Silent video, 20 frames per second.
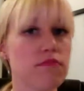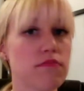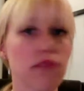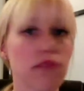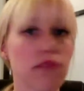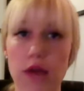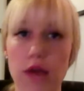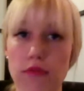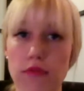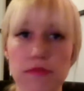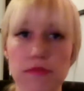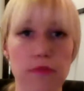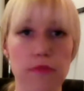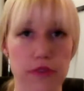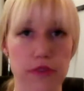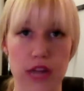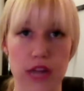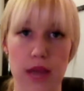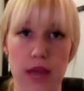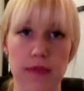I will be
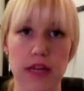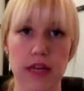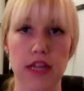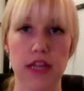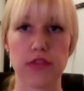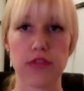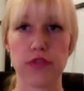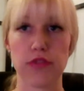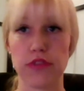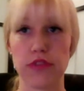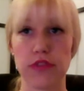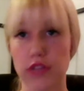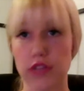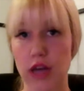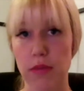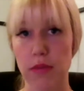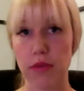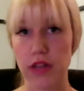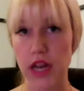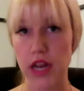more than happy to answer it. There's a
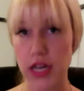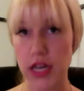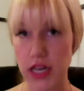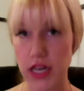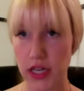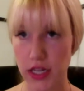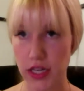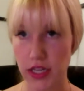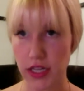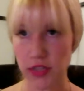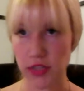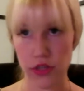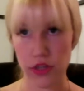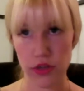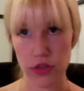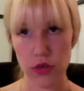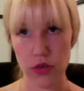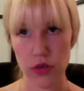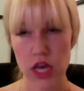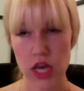couple that I didn't get
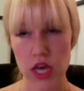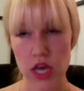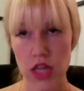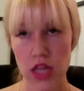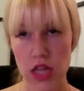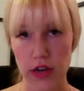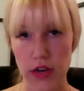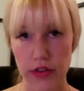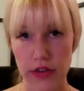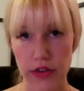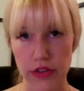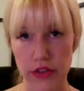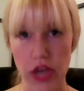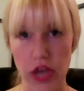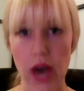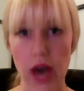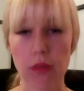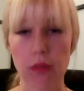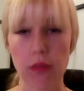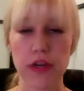to that are in the
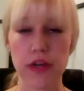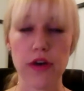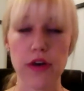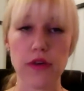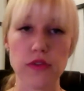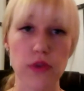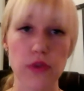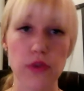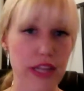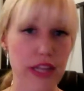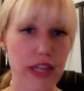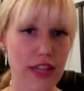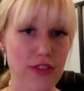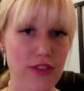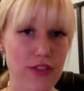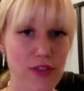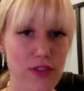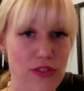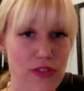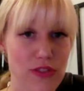chat window, so I can
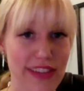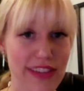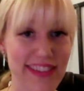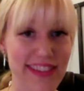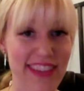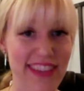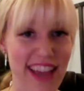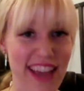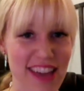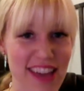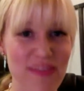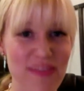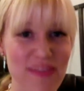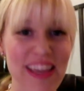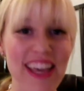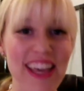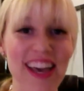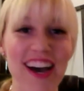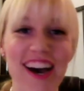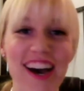answer those next time.
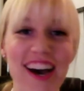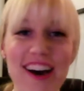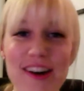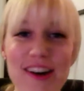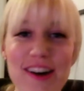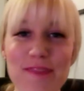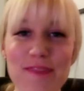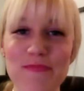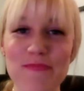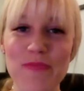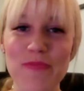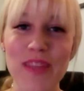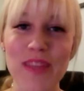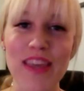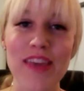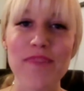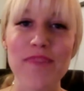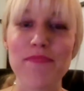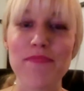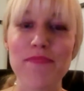
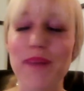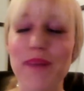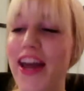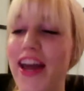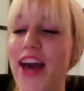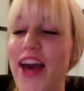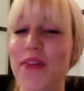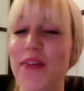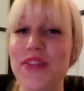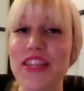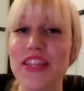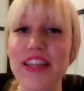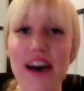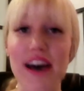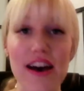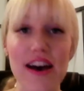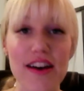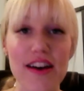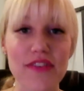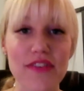But I would
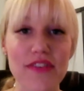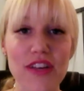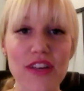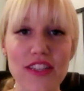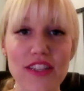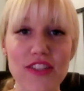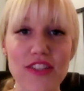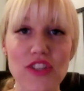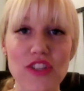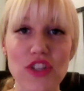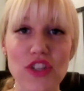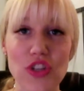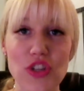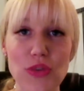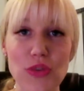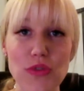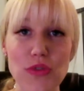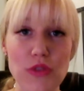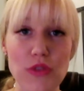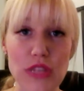love
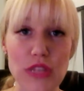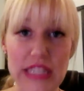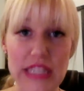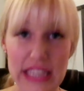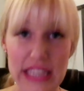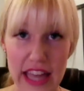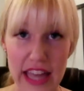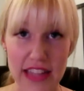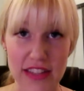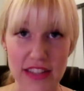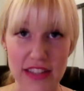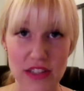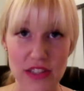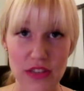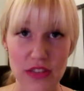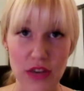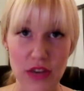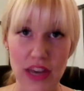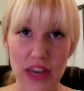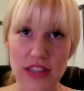to do this again, so
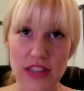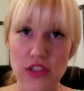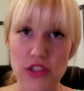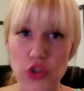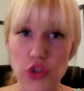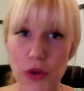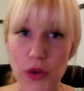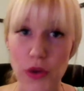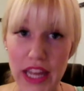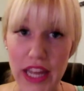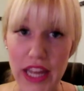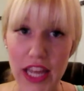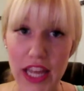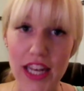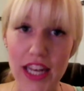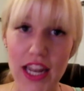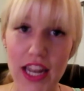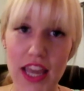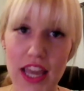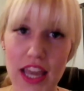if you guys enjoyed
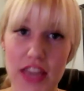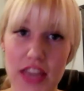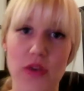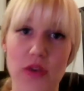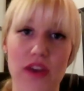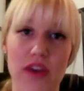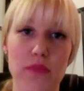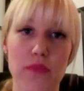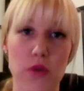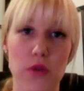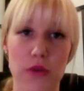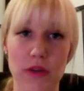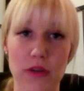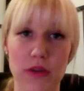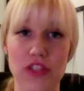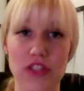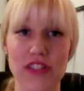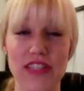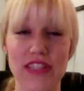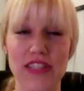it and you have more
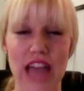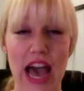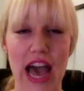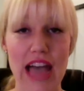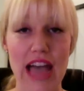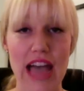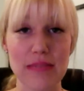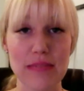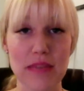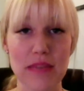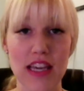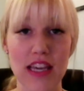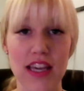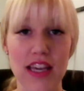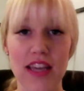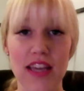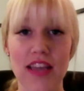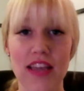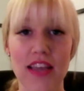questions to ask me,